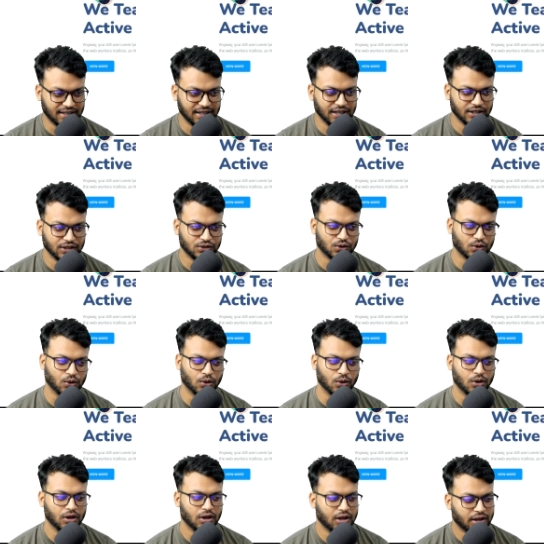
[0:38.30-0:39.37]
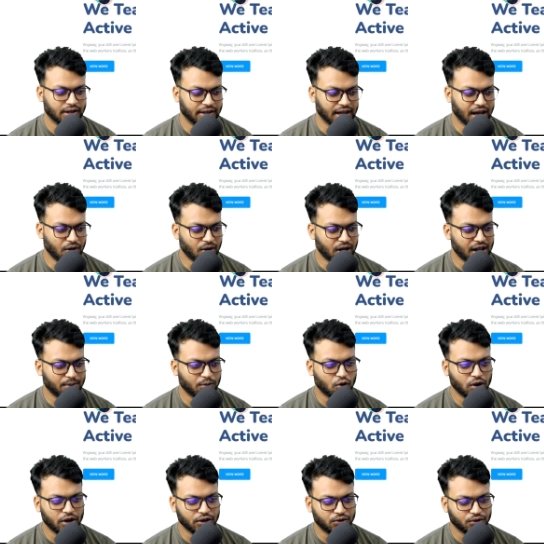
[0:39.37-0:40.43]
So now I am
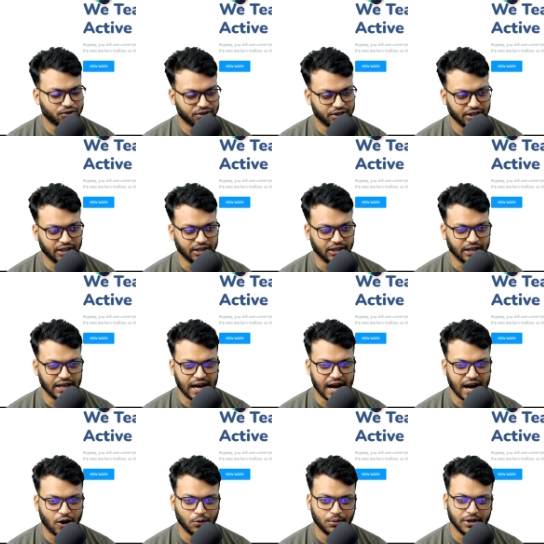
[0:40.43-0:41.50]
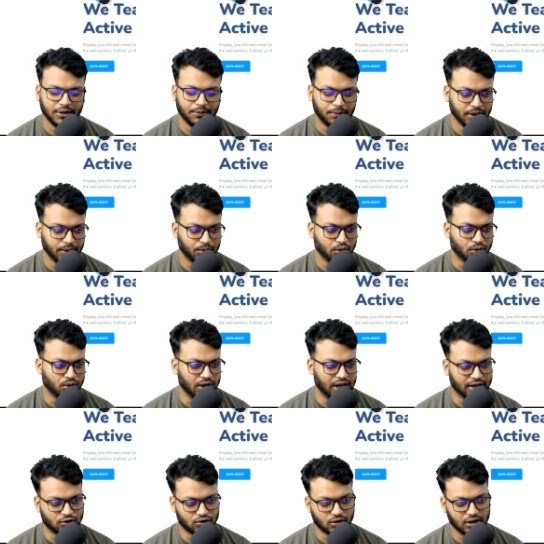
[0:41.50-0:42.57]
going to see how many people
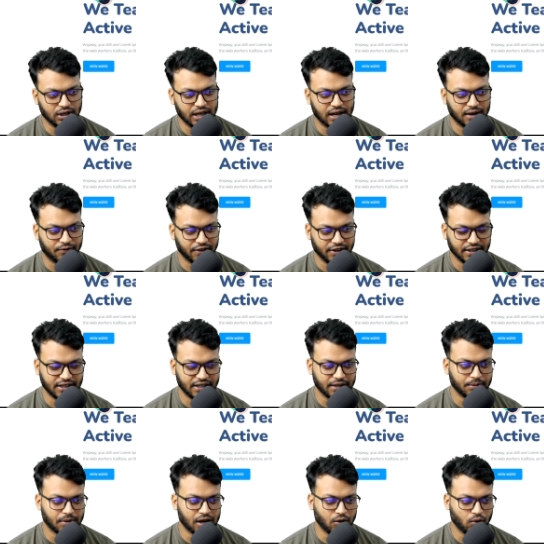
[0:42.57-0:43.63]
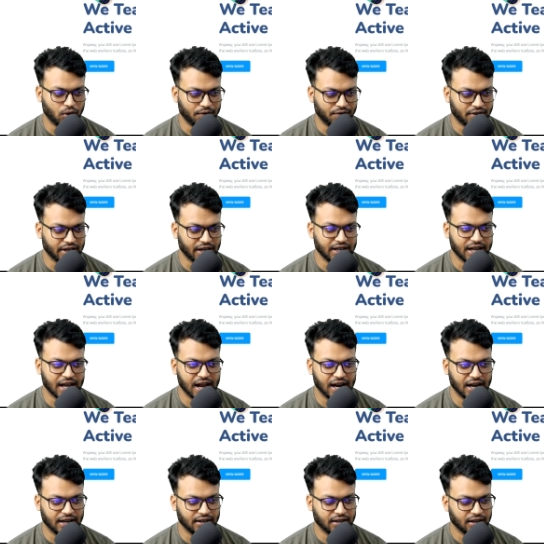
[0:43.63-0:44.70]
actually are visiting my website
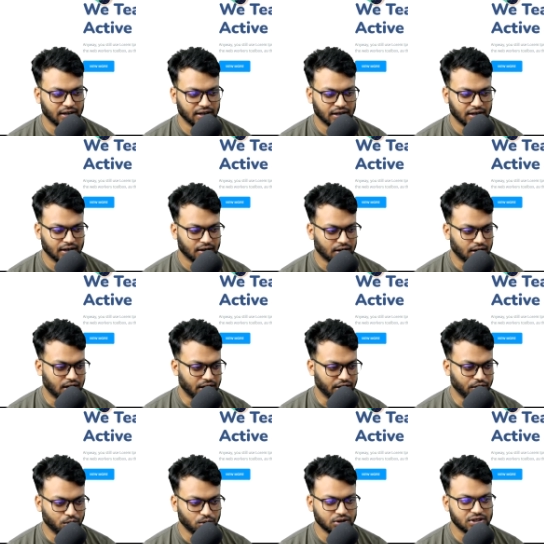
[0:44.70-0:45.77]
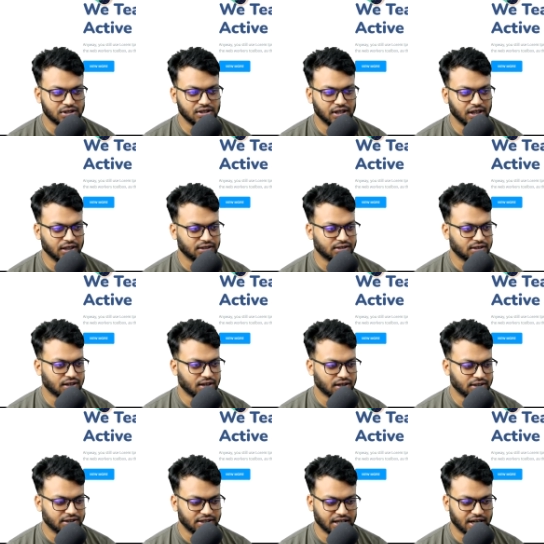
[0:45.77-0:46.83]
and uh, use this
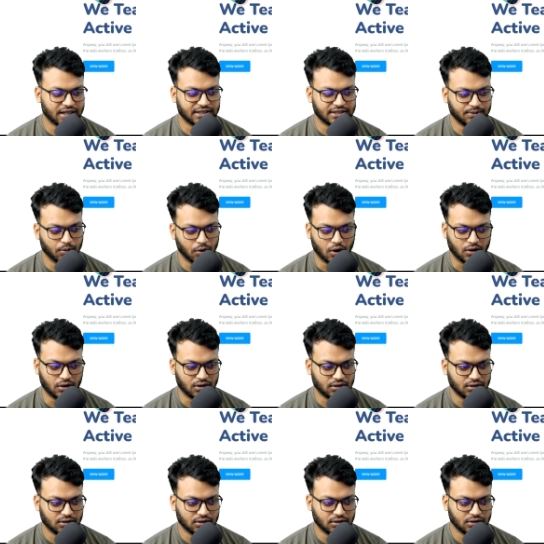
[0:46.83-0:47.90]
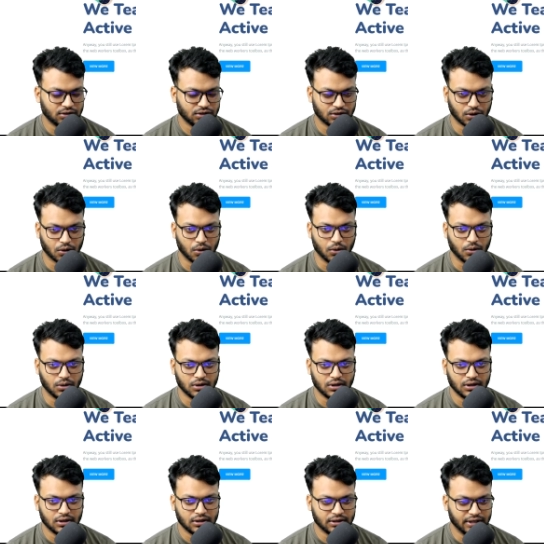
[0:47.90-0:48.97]
chatbot. So
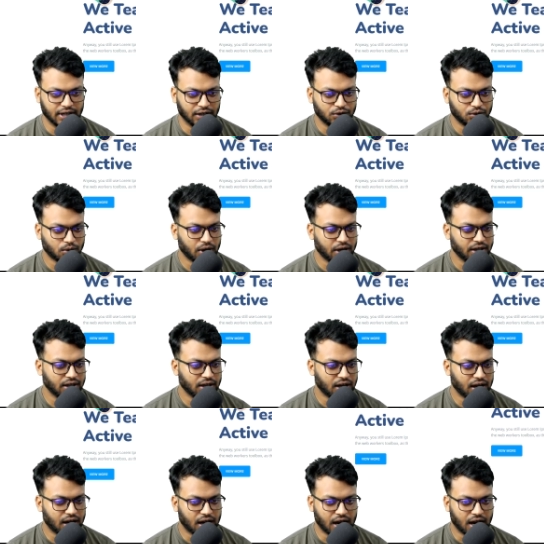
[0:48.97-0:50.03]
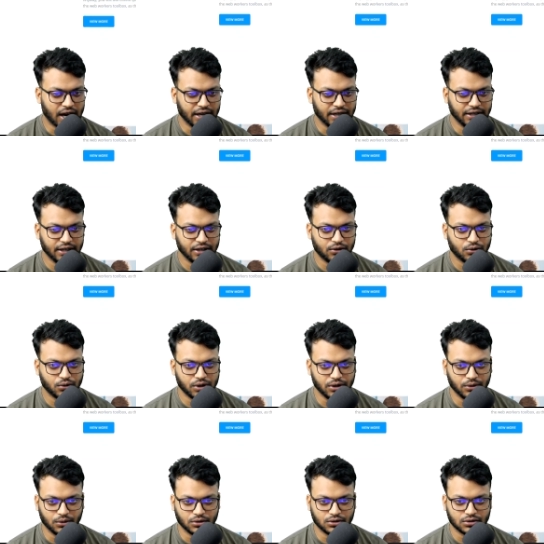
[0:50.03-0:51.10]
that's why I need to
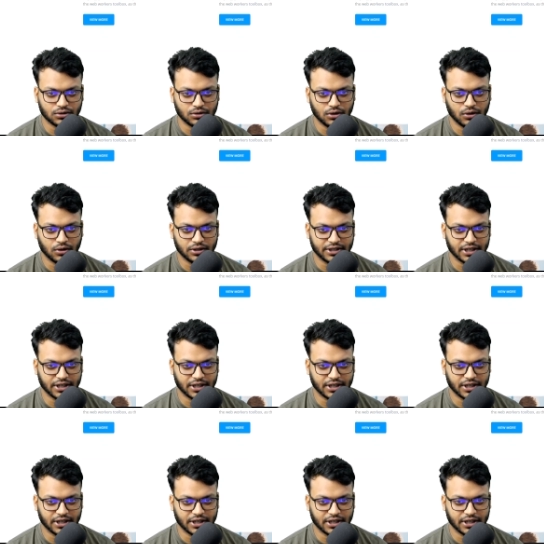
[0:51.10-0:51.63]
use Google Tag